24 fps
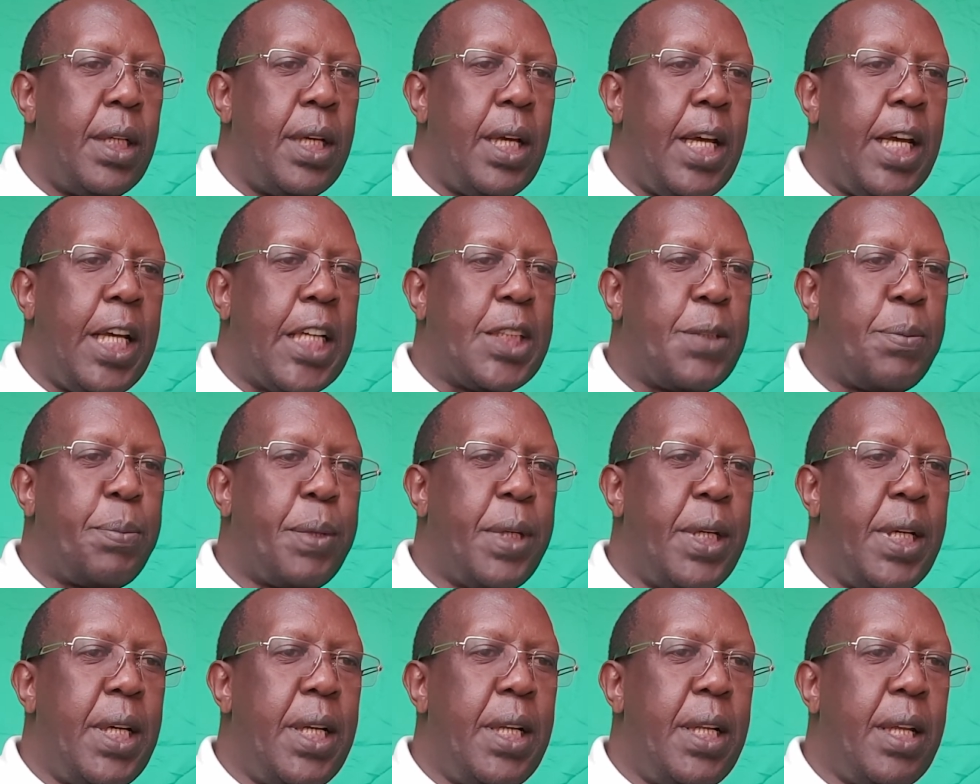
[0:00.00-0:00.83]

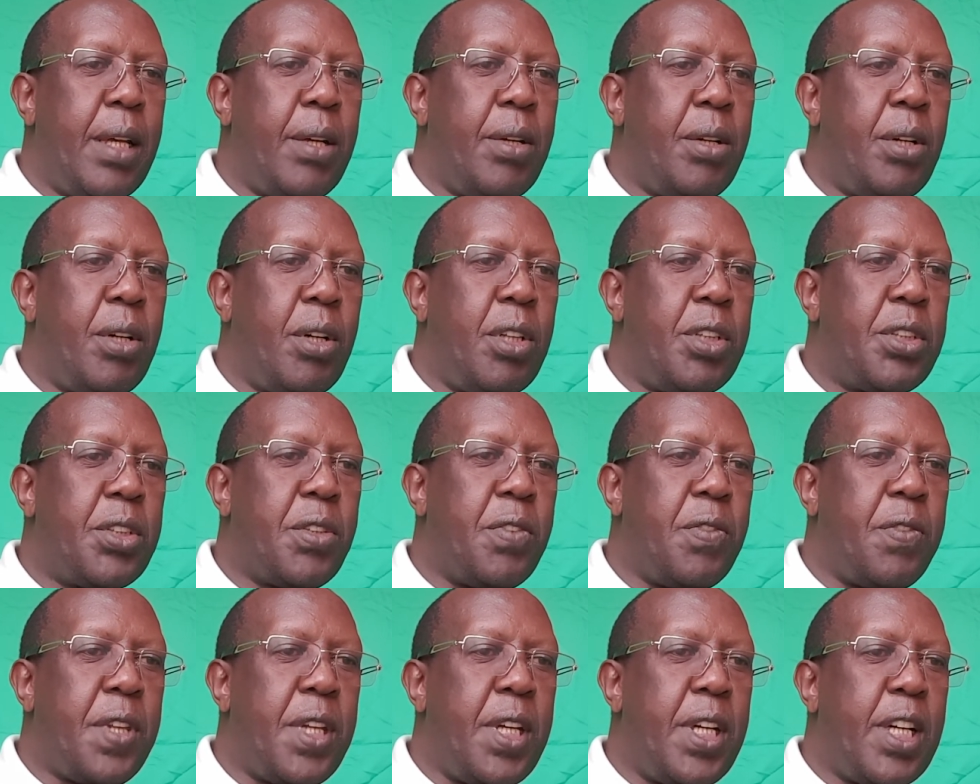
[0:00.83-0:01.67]
explain the goals
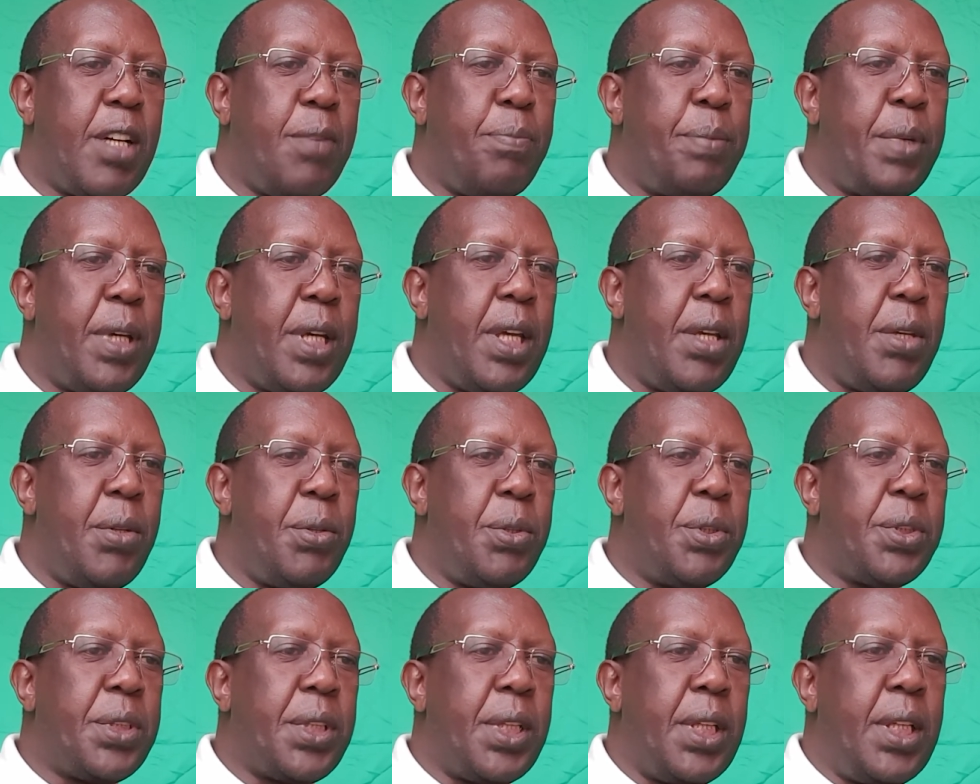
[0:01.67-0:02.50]
of therapy
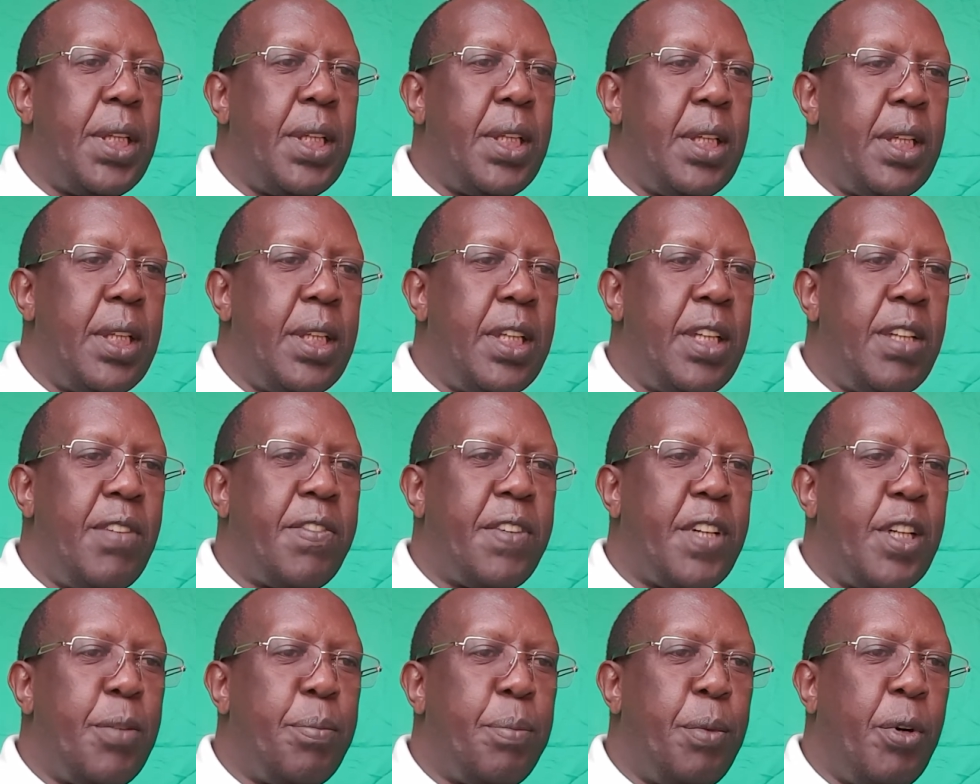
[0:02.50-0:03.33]
using
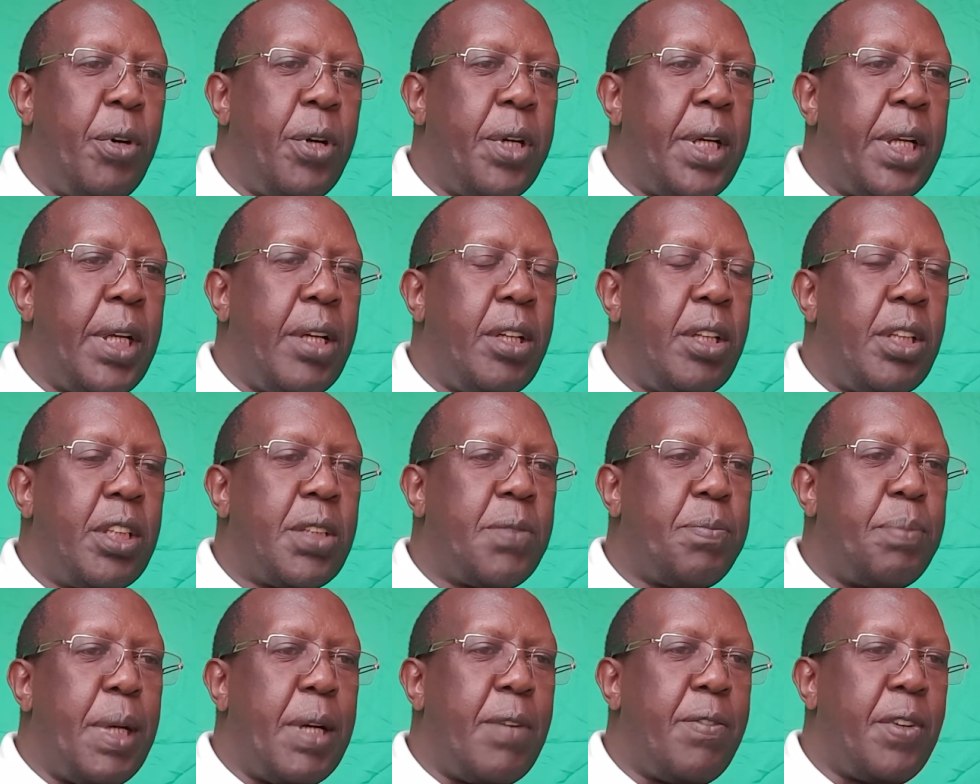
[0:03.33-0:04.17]
different models,
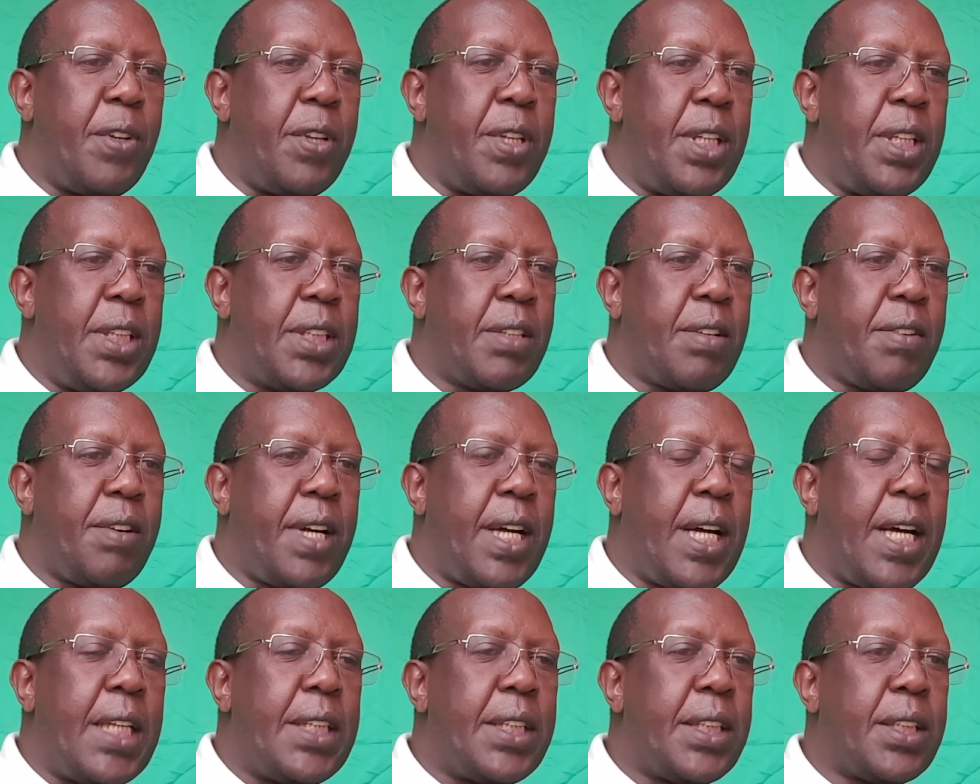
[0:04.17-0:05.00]
but for this
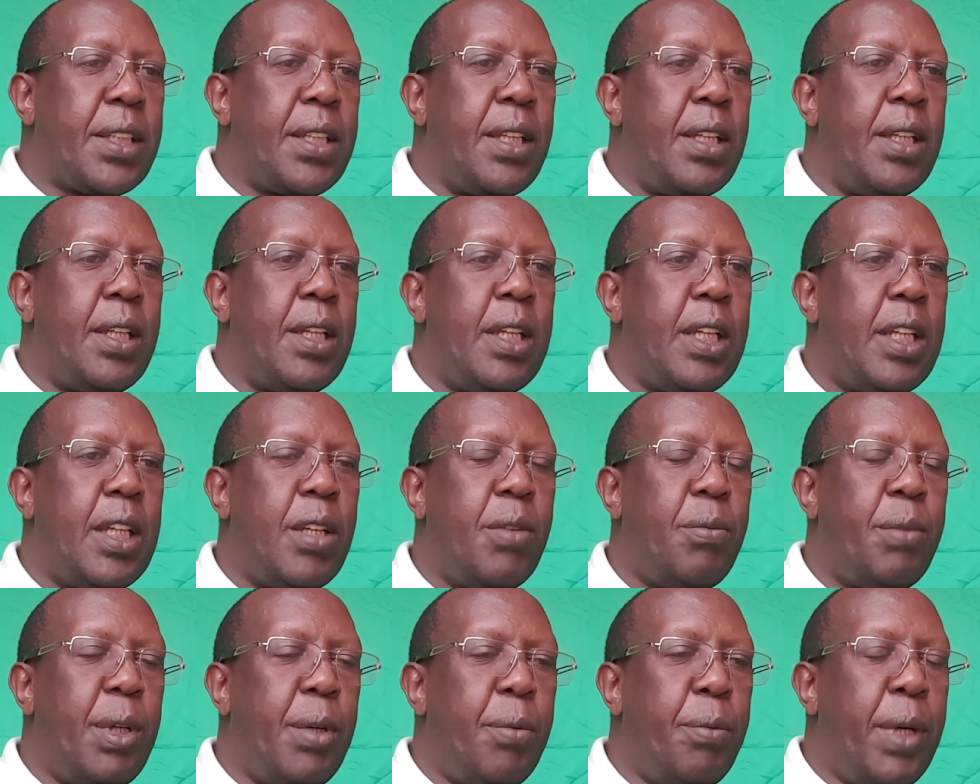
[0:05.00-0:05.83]
class,
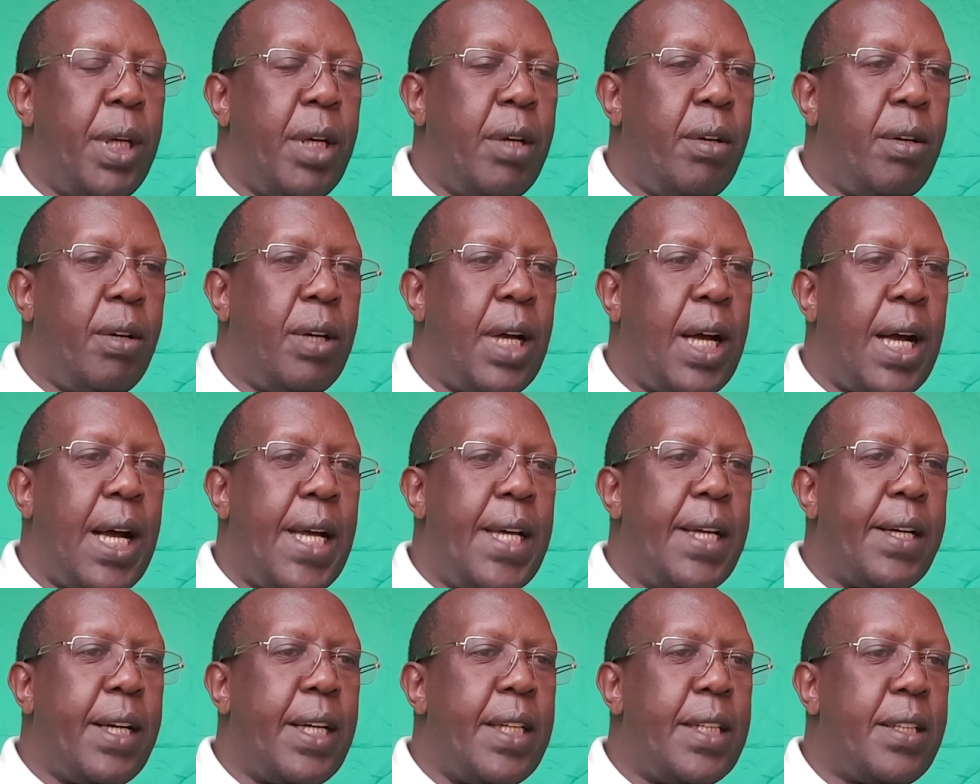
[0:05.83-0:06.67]
we will
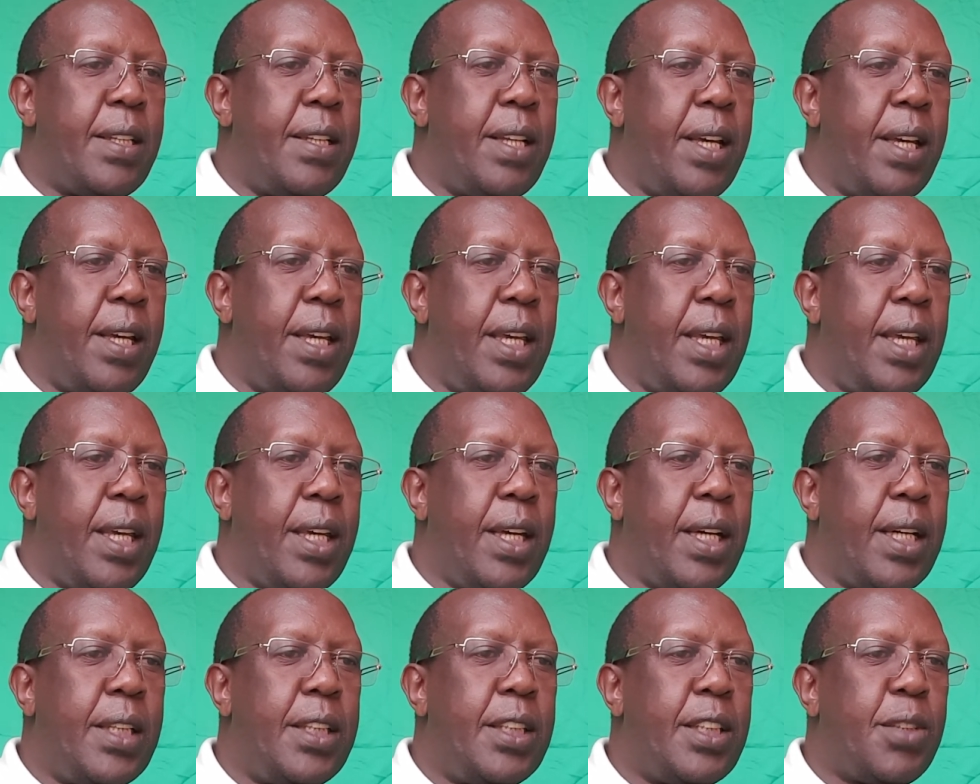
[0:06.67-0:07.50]
highlight the
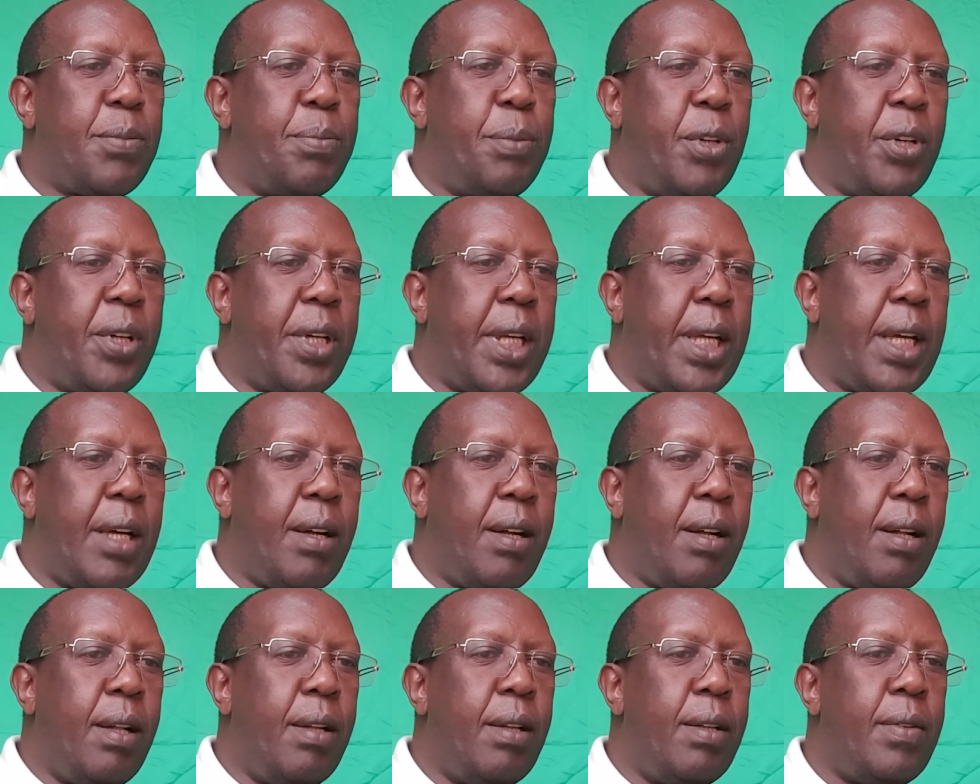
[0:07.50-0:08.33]
Egan's
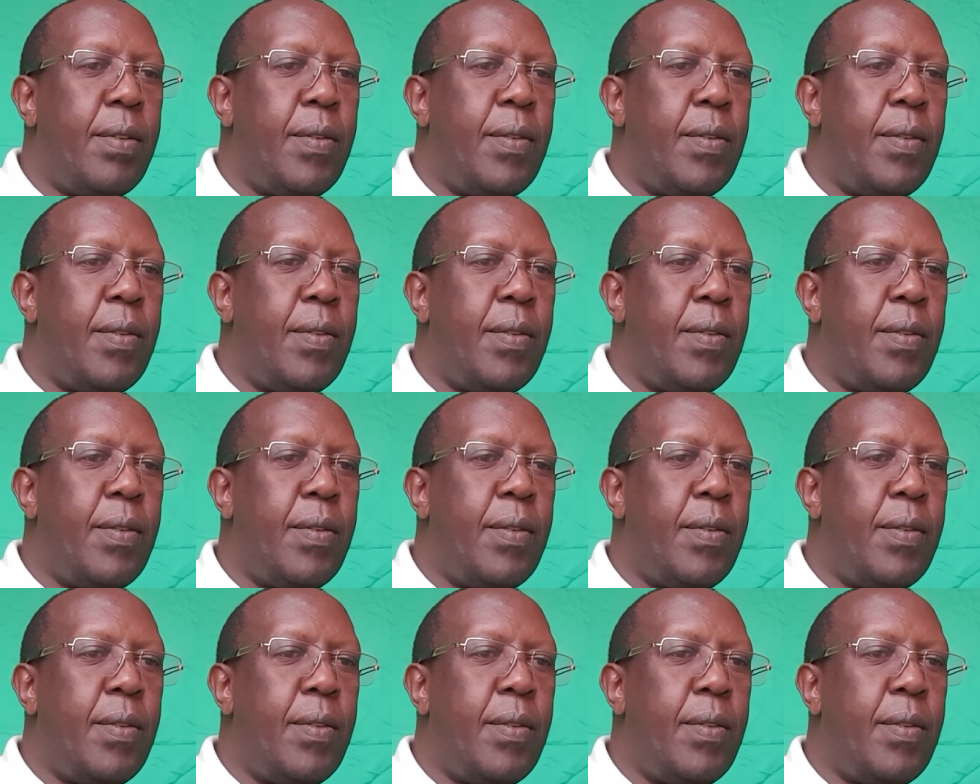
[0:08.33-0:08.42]
model,